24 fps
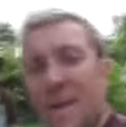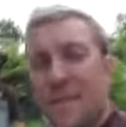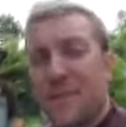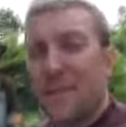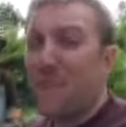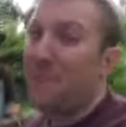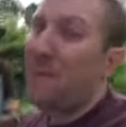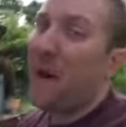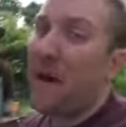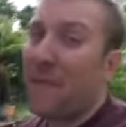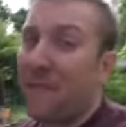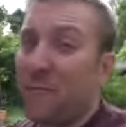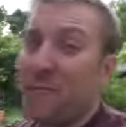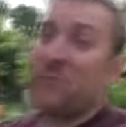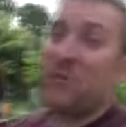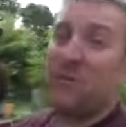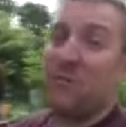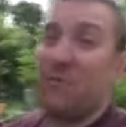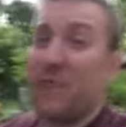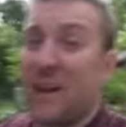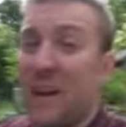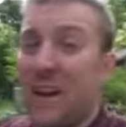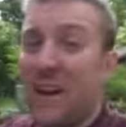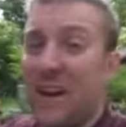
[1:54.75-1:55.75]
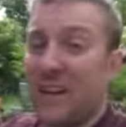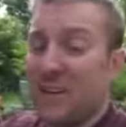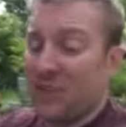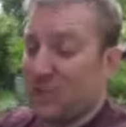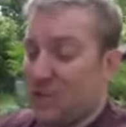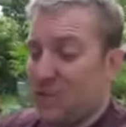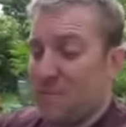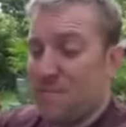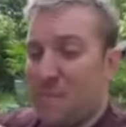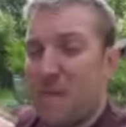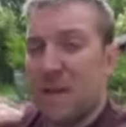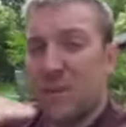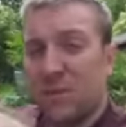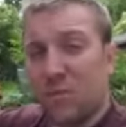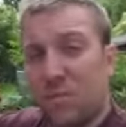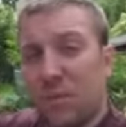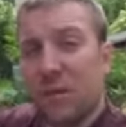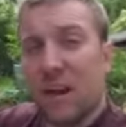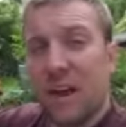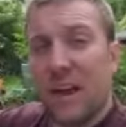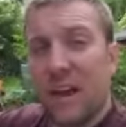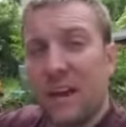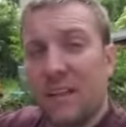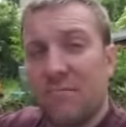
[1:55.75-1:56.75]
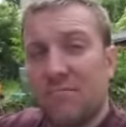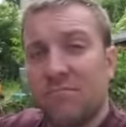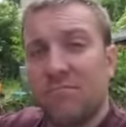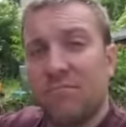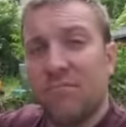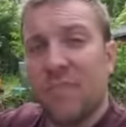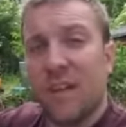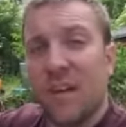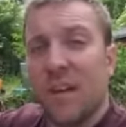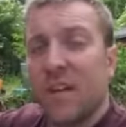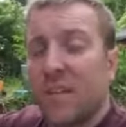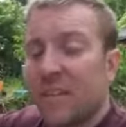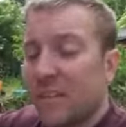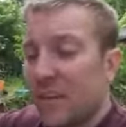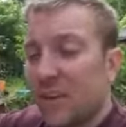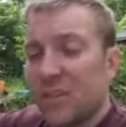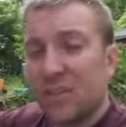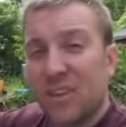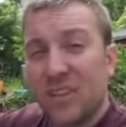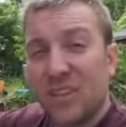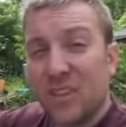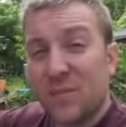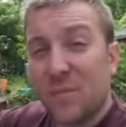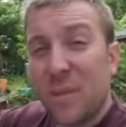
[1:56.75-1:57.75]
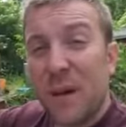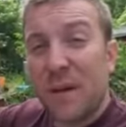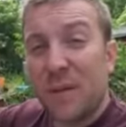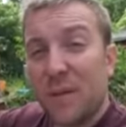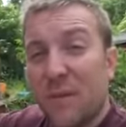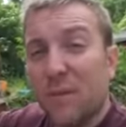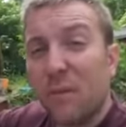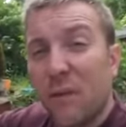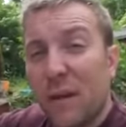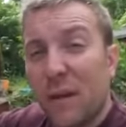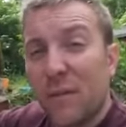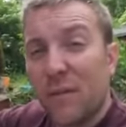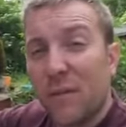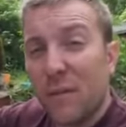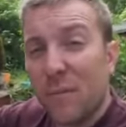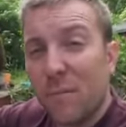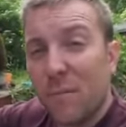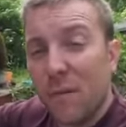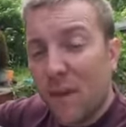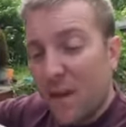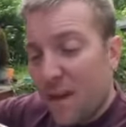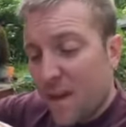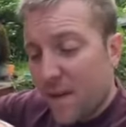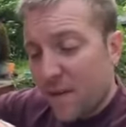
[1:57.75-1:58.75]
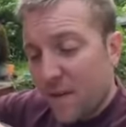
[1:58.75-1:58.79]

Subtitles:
the baffles are really just a metal plate, usually just about 3 of them.